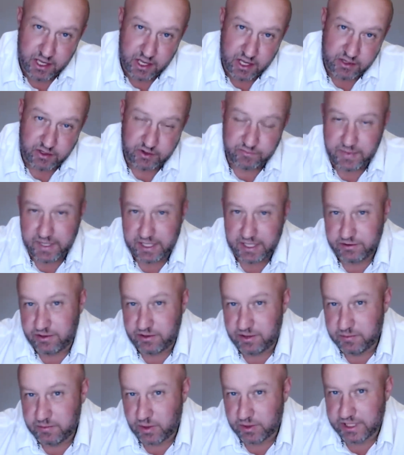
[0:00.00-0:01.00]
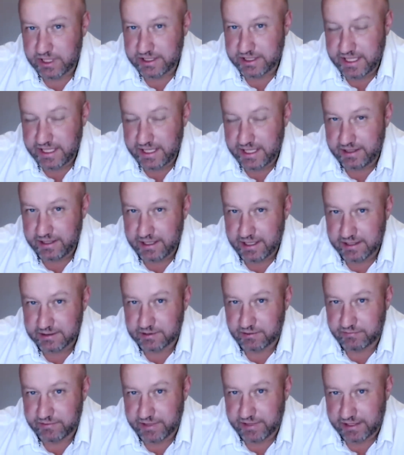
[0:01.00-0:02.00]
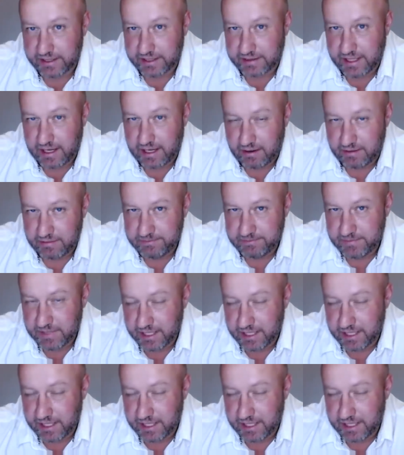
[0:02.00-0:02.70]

You've been through more than 10 years of that now.